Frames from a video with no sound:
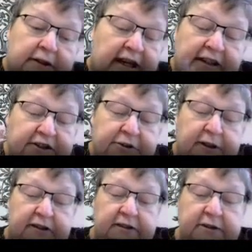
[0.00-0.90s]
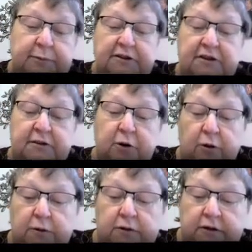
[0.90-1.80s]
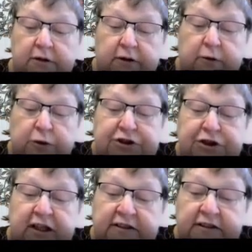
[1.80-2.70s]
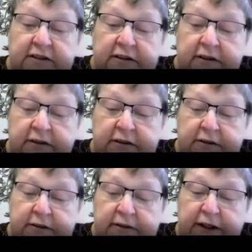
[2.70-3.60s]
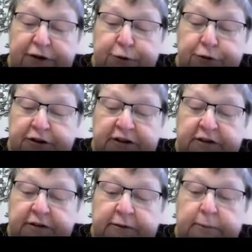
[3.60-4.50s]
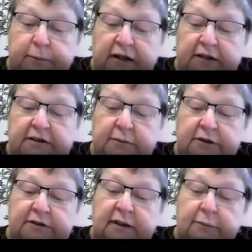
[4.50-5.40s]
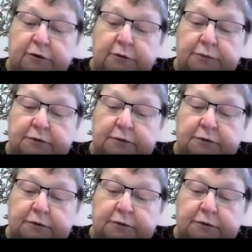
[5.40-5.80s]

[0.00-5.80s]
any Banach space at all which has a unique maximal subgroup?